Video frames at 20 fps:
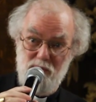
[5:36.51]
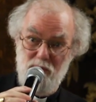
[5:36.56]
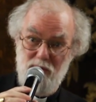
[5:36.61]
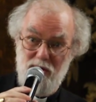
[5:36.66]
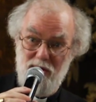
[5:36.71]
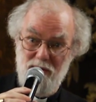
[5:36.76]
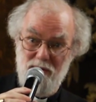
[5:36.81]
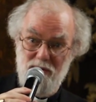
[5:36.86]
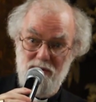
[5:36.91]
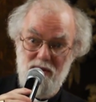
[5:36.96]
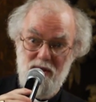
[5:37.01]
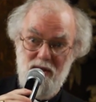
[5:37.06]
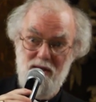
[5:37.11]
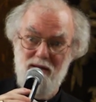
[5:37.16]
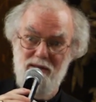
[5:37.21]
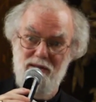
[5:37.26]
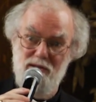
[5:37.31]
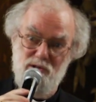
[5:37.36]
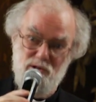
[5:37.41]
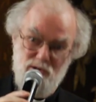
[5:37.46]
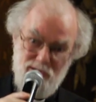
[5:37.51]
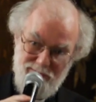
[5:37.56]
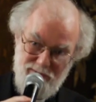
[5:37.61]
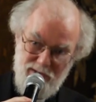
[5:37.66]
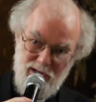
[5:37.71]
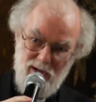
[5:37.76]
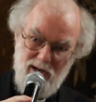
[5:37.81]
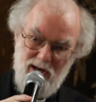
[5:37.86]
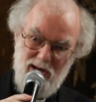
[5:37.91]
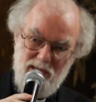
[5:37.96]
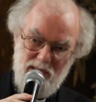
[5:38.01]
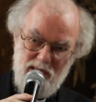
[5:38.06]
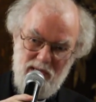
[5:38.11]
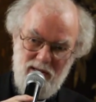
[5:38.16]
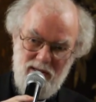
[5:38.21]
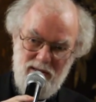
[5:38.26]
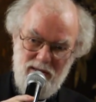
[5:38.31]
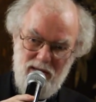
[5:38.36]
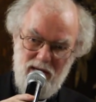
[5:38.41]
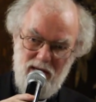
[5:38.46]
around, the
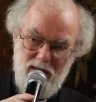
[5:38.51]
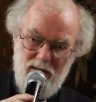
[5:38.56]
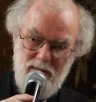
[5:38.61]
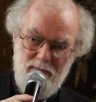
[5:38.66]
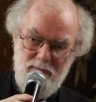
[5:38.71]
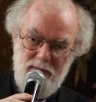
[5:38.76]
trivialising, the,